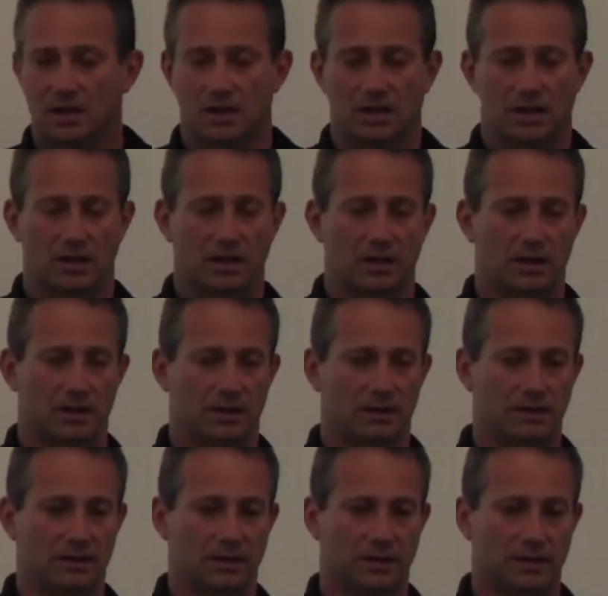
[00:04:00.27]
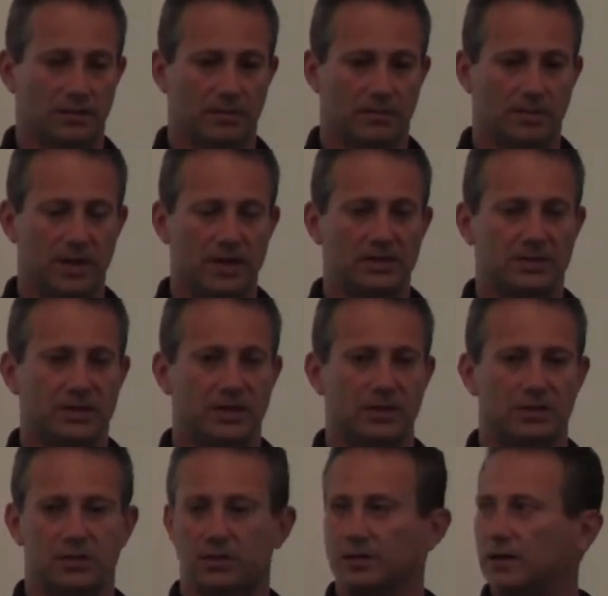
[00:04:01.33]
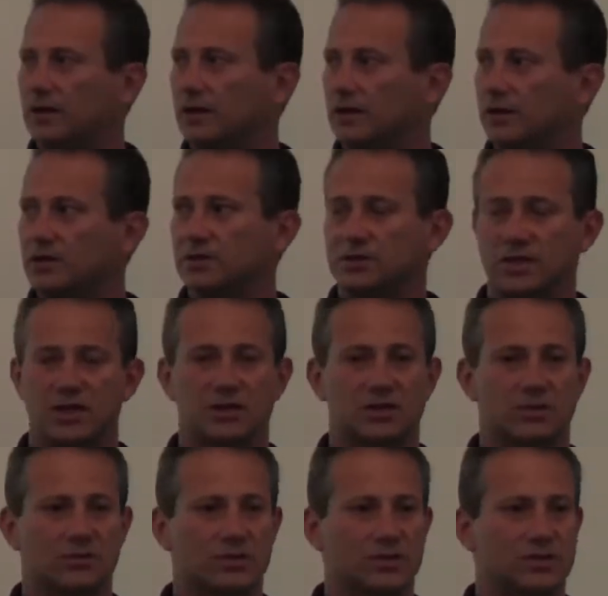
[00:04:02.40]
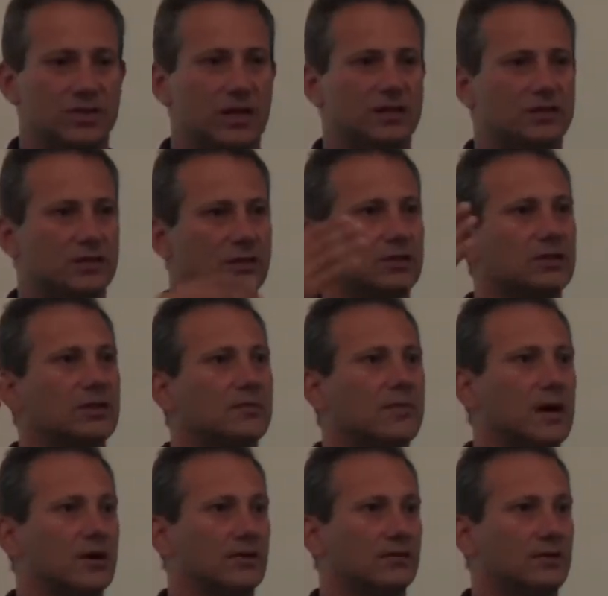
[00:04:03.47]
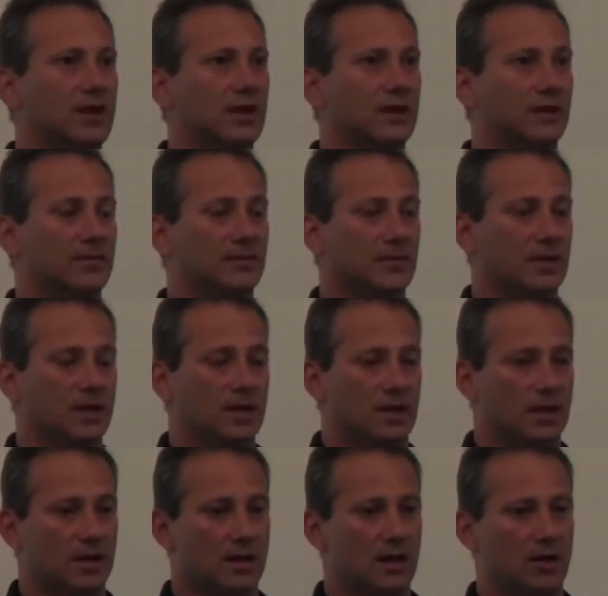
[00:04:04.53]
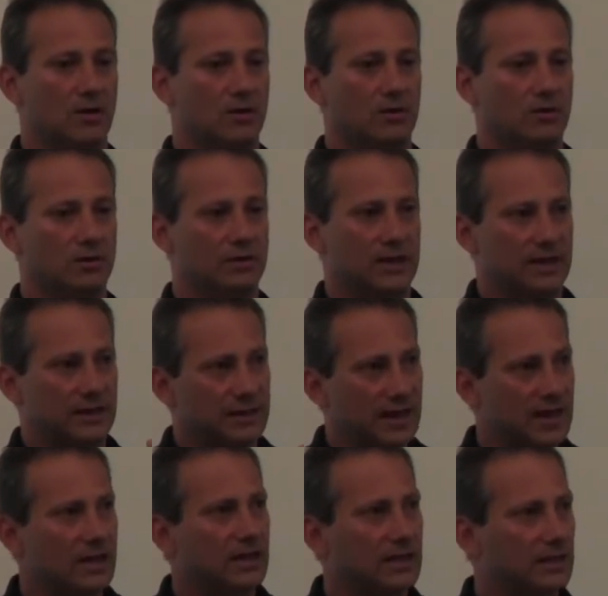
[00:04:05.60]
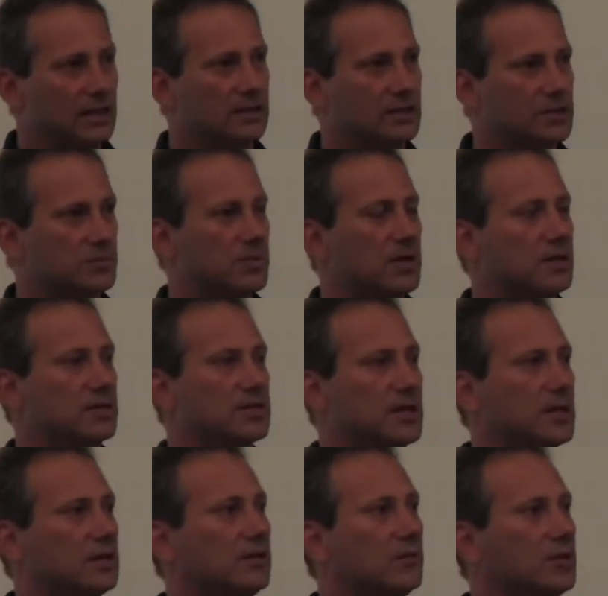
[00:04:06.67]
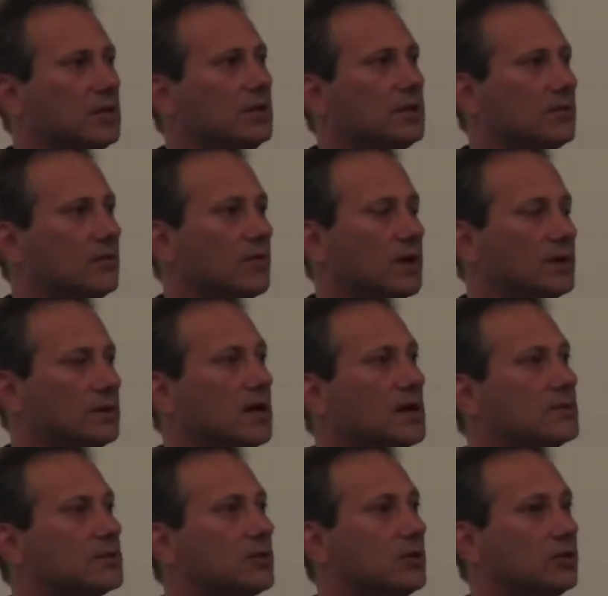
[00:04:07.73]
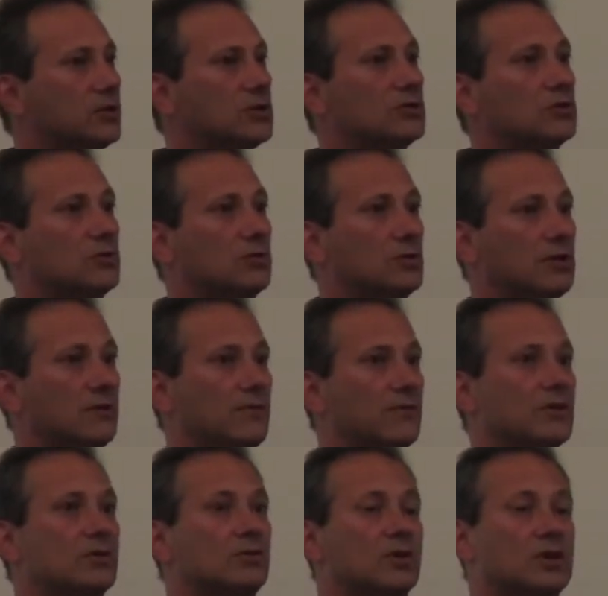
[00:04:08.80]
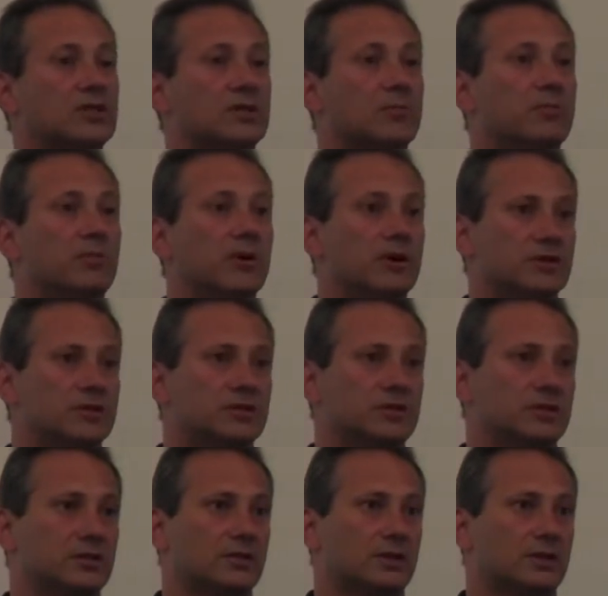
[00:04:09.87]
the base station, the Earth station would send certain amount of data. Now, that data that is being sent within one time slot is referred to as a burst.